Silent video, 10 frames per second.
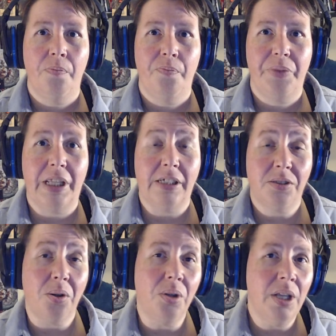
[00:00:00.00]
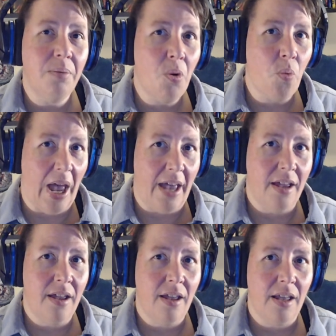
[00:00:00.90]
they stole him
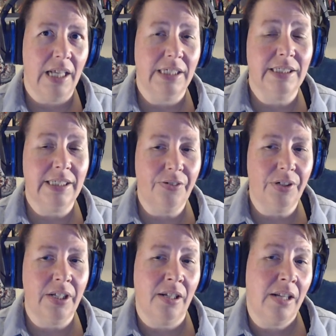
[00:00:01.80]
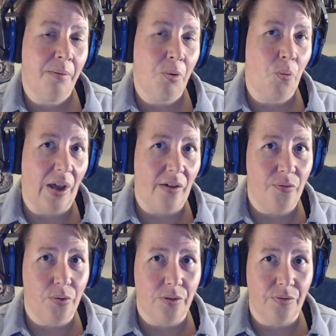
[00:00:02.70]
away and secreted him away
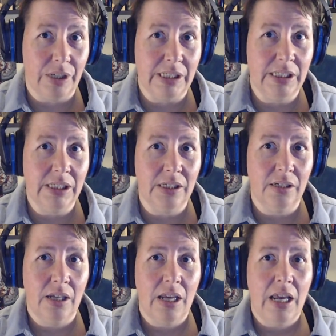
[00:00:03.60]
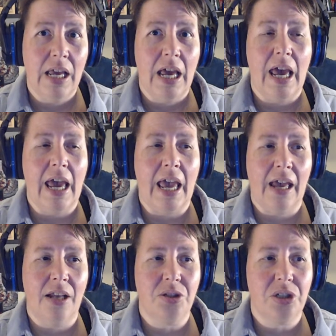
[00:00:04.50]
for a reason.
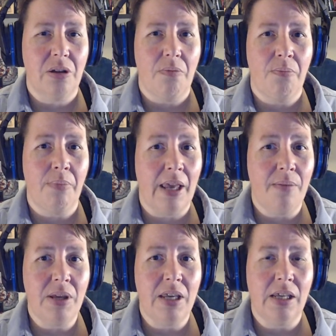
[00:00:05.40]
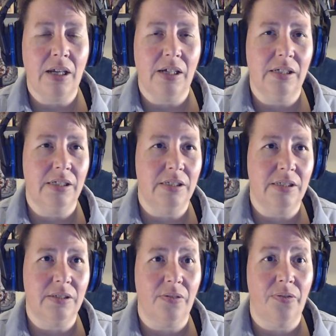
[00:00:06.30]
And maybe
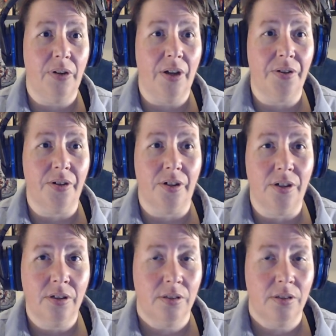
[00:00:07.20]
his father